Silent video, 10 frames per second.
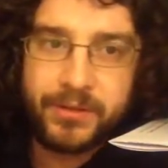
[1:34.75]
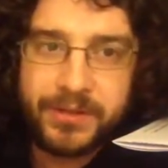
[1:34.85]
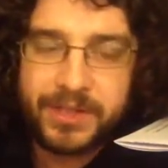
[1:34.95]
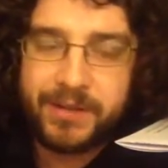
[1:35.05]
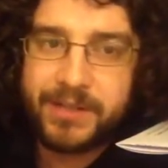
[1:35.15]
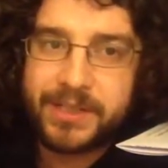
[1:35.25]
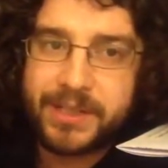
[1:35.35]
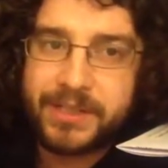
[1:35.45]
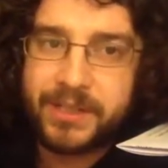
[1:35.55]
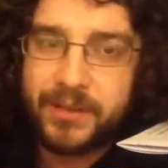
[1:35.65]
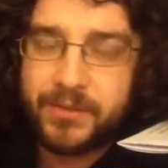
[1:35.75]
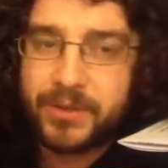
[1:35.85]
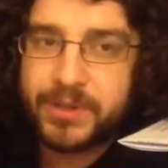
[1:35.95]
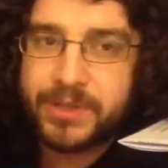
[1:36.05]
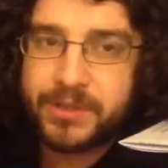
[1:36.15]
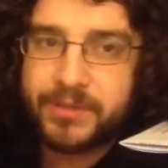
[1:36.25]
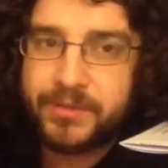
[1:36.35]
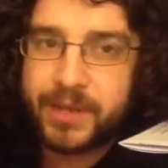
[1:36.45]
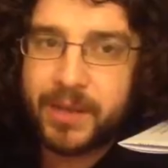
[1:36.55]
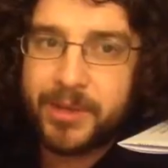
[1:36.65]
or the charity sector that I've worked in
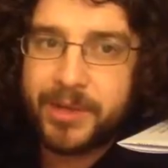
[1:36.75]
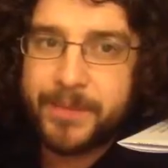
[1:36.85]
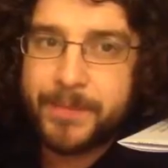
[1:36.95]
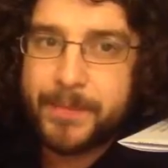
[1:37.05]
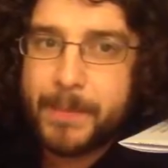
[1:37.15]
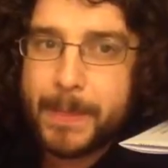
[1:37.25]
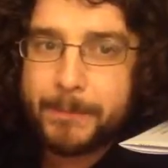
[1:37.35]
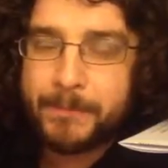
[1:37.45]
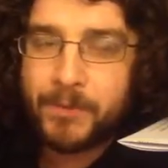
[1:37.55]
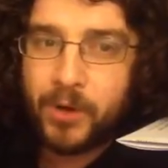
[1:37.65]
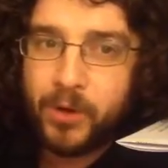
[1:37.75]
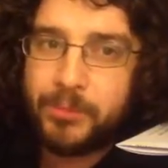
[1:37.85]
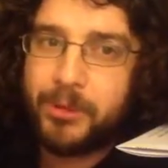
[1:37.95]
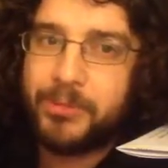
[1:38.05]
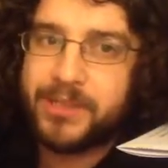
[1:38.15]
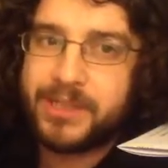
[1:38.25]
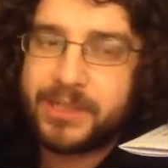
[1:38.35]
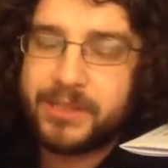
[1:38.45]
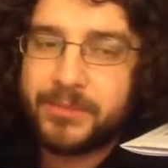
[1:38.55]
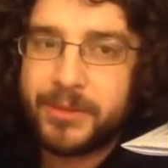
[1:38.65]
a fair bit, or the public
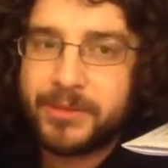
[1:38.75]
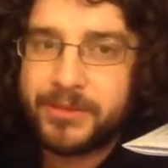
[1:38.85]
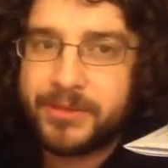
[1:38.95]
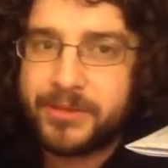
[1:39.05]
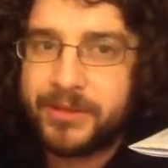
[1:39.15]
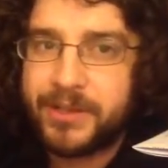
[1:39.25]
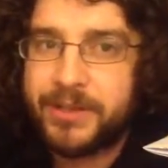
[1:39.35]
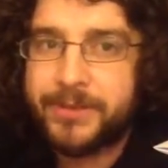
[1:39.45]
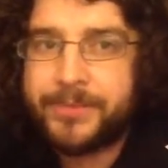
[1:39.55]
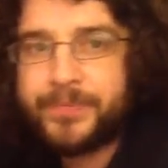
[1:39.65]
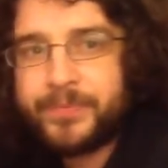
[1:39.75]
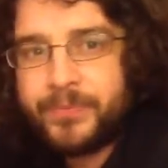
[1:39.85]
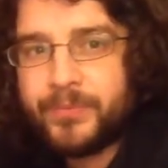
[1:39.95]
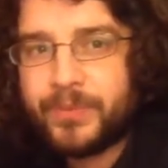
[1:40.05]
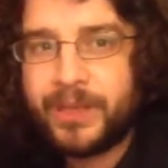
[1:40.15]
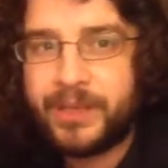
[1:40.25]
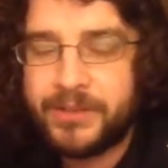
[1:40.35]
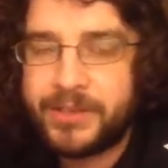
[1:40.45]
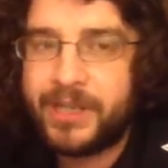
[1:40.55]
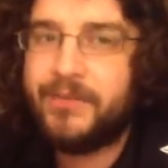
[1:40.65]
sector maybe to a degree, but they
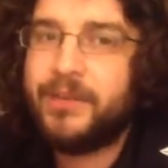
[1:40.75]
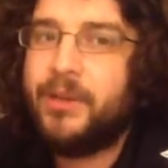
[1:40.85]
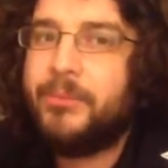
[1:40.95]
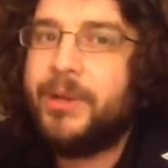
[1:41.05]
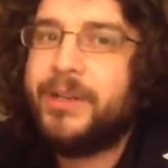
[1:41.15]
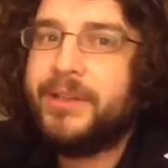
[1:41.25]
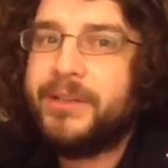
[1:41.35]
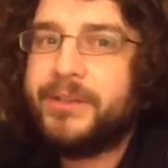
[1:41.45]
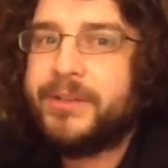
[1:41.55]
usually have a lot better